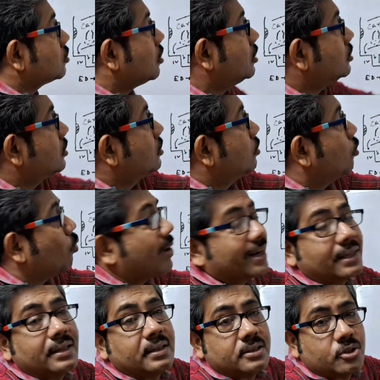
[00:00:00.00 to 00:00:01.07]
called
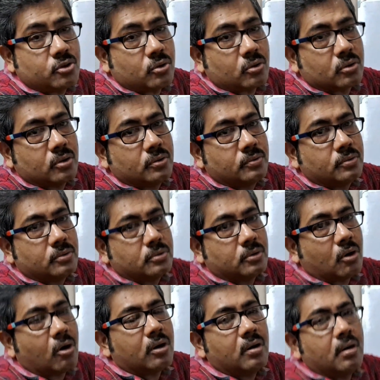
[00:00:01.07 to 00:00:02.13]
working stroke
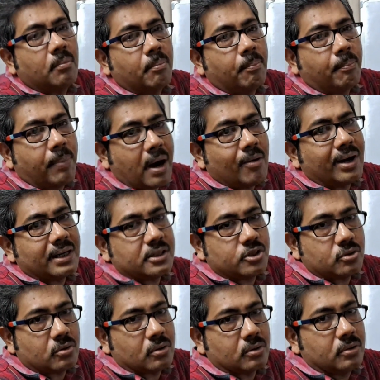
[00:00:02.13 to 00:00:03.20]
or power
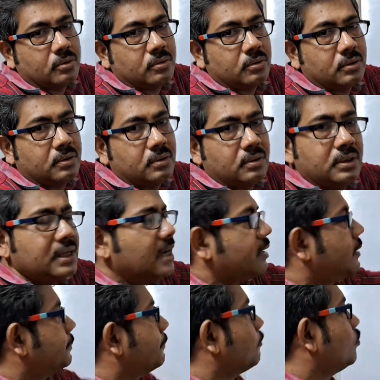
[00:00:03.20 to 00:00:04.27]
stroke. Yeah.
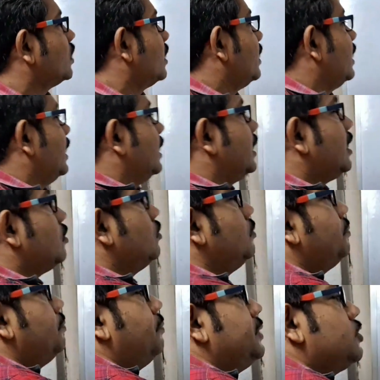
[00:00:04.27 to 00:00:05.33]
Now
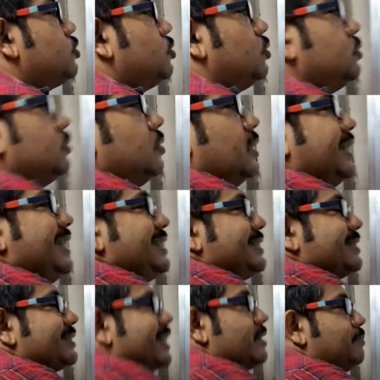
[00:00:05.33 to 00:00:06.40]
piston
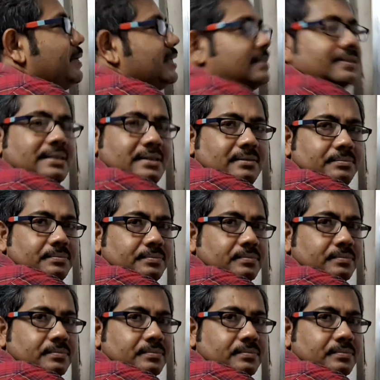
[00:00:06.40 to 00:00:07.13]
reaches at BDC,